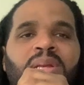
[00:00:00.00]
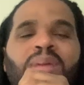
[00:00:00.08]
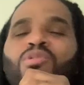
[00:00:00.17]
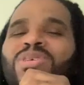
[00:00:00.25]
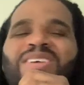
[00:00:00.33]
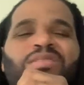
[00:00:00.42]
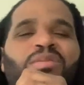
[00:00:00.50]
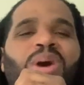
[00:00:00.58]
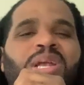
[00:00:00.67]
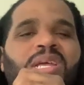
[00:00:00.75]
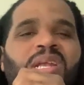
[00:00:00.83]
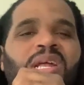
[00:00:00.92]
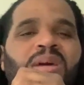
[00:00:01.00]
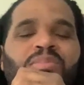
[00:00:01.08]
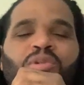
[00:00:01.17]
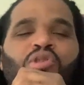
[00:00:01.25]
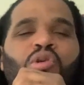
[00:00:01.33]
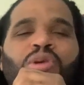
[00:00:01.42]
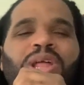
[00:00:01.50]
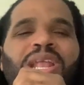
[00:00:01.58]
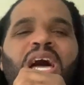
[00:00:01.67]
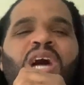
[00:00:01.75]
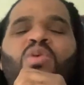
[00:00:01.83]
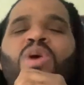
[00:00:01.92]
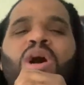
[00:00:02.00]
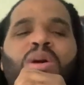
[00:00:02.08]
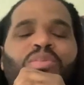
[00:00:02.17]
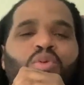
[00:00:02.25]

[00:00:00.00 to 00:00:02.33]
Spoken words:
Them know that everybody in a crowd they not going to walk